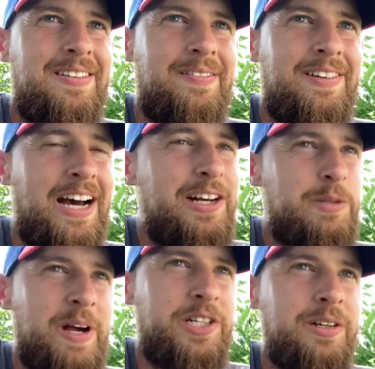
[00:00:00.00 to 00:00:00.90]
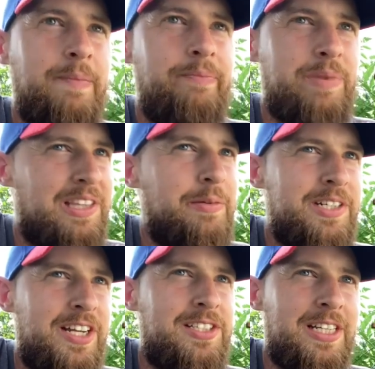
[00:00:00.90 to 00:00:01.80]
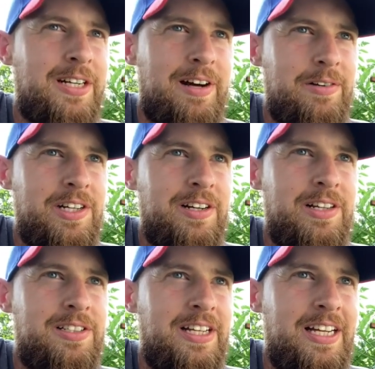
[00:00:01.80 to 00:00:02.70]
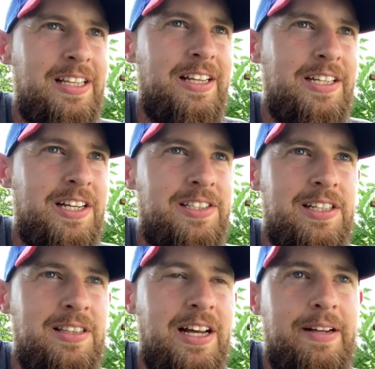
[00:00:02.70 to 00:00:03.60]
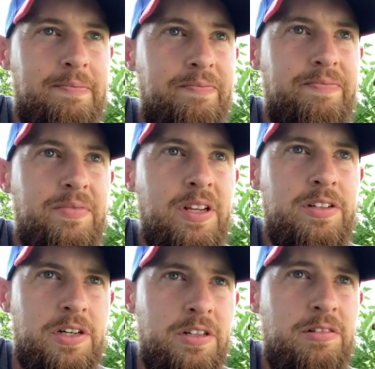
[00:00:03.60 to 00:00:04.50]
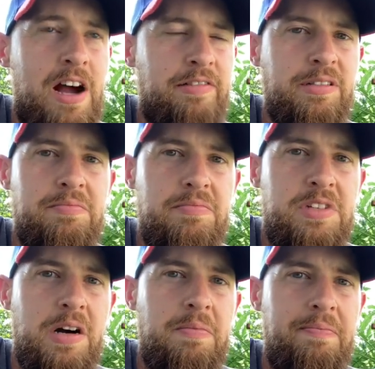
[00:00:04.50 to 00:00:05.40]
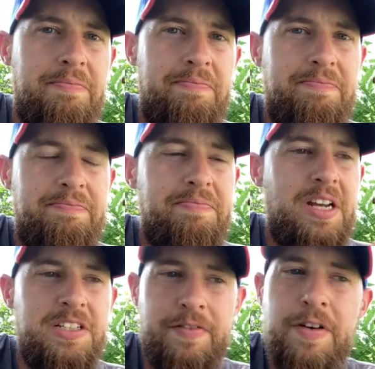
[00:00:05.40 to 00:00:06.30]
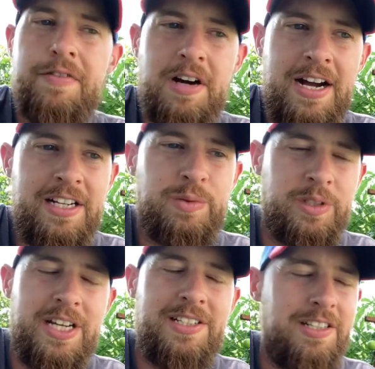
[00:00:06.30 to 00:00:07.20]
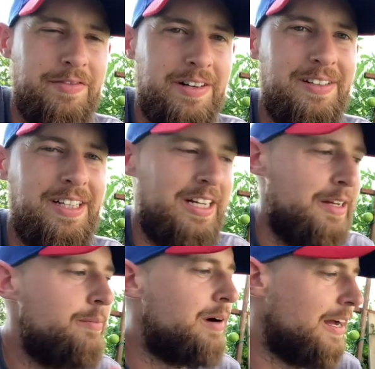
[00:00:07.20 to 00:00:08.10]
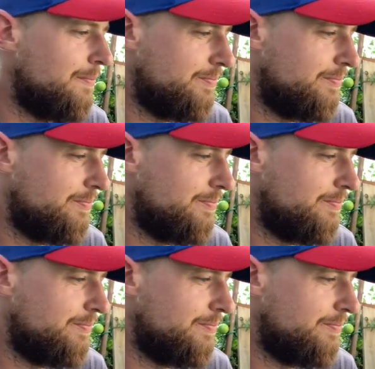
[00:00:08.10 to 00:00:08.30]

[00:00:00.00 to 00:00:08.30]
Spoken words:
kind of special, but then we tasted the ground cherries and they tasted like dirt and gravel. So different varieties will taste different, but